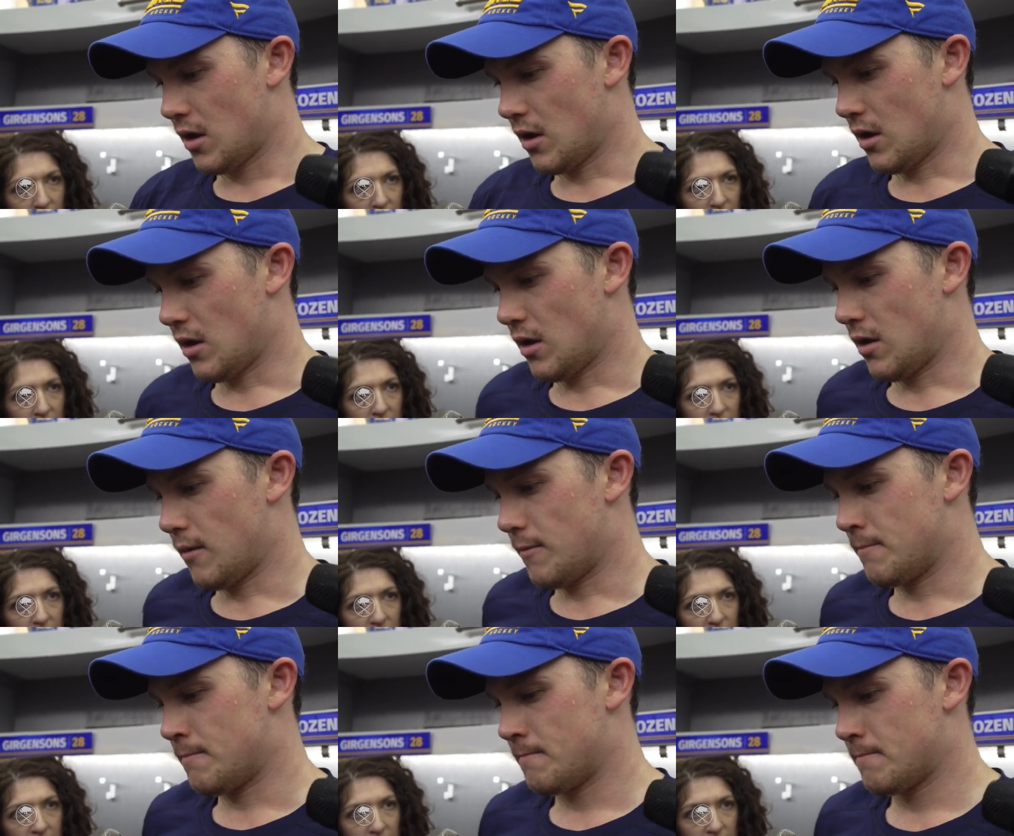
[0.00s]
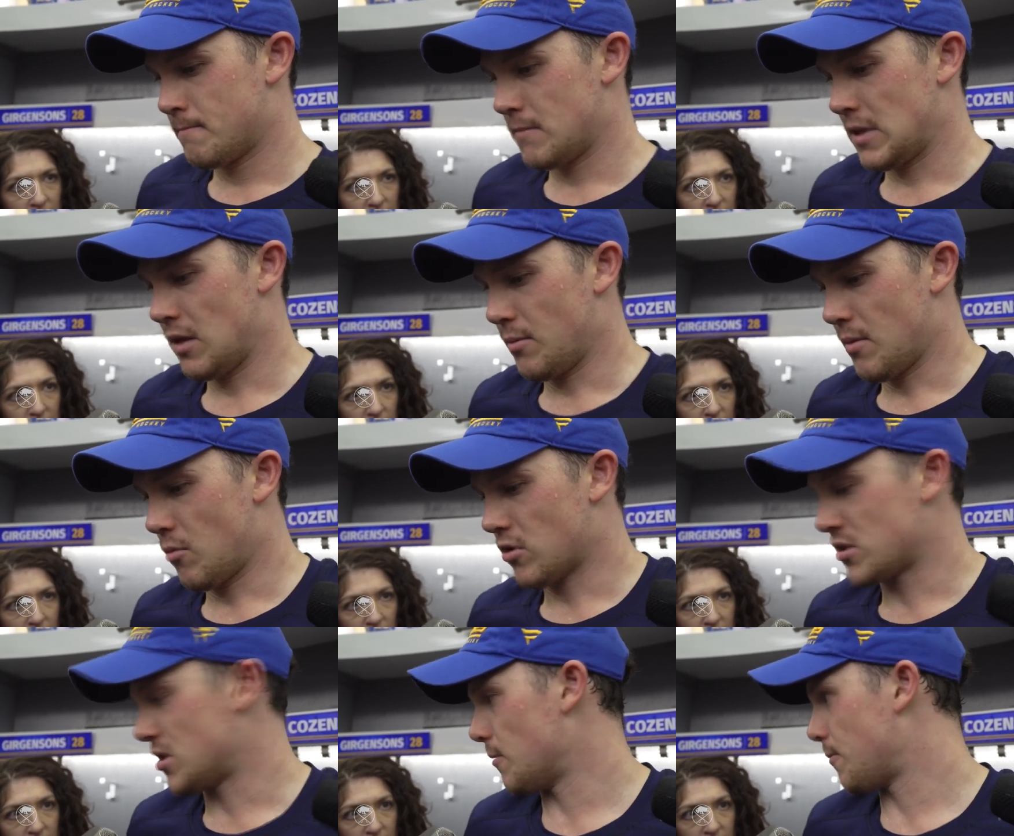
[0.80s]
Speaker 1: uh, a little bit
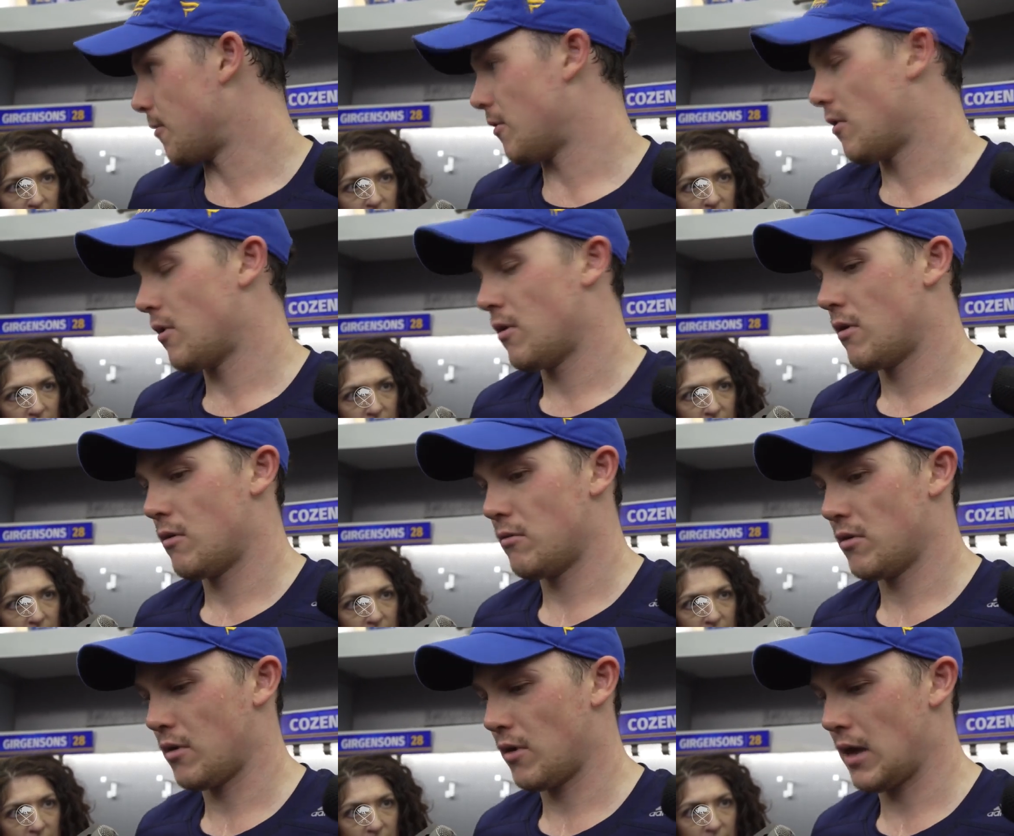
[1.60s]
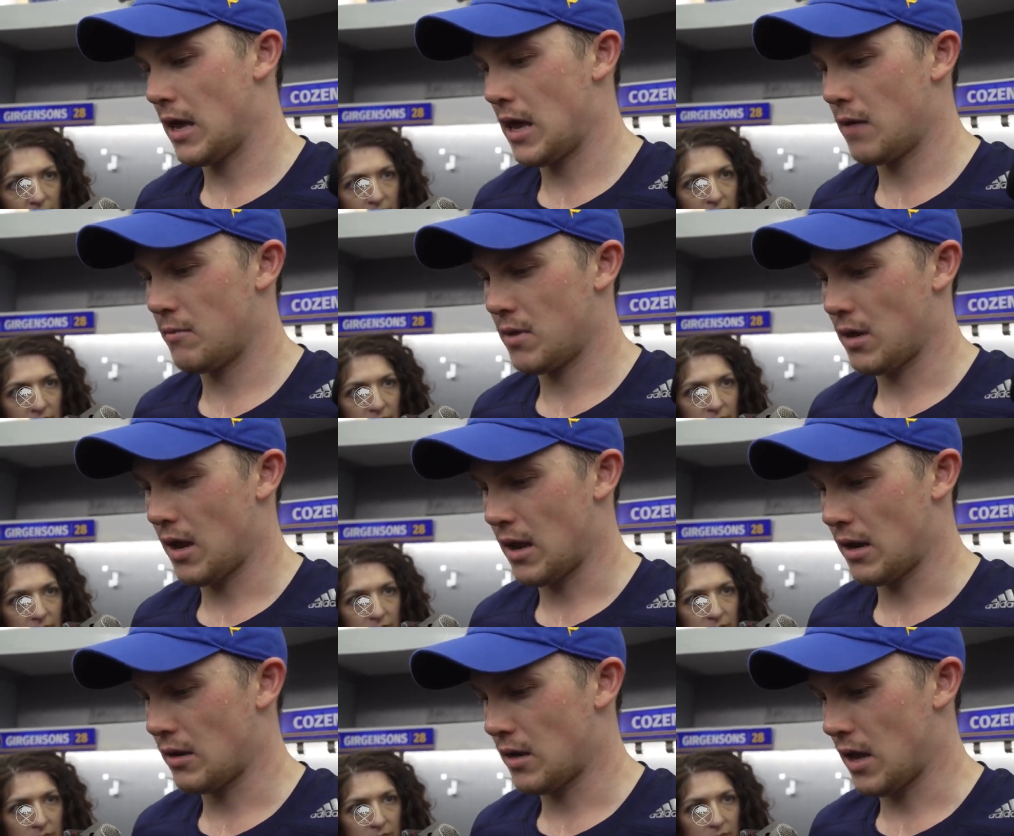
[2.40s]
more simple with our game and,
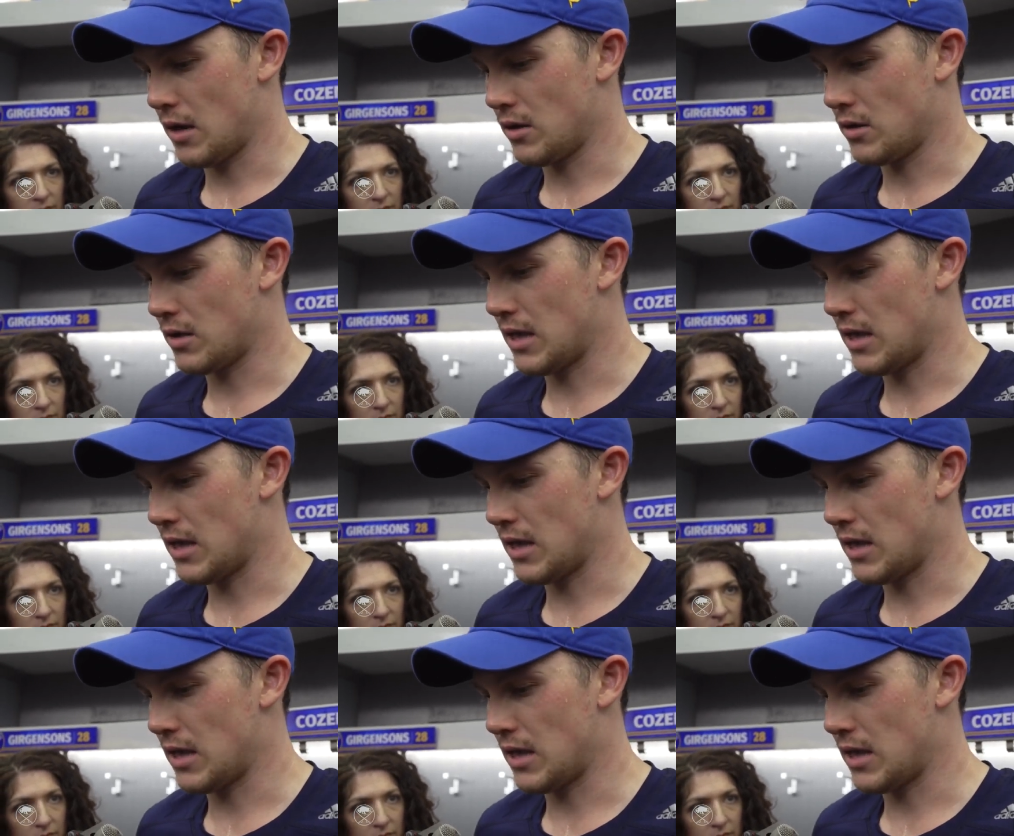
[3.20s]
and, and